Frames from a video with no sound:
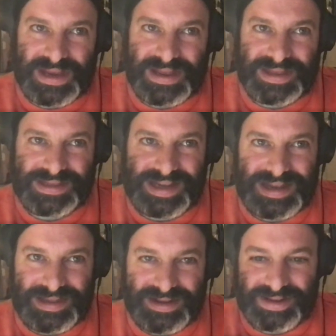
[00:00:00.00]
that's in
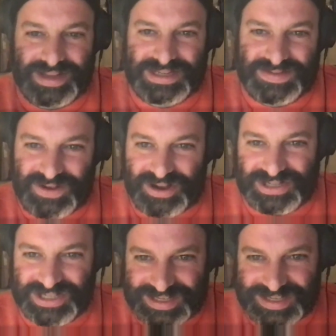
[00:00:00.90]
the collective
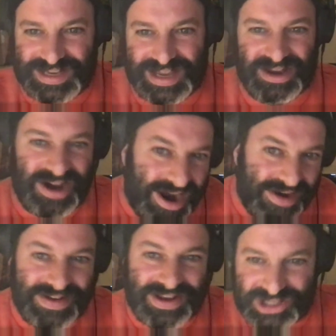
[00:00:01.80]
consciousness, like an
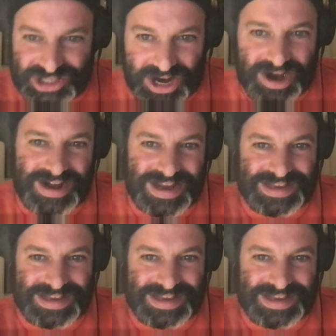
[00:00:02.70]
ARIA chart. It's,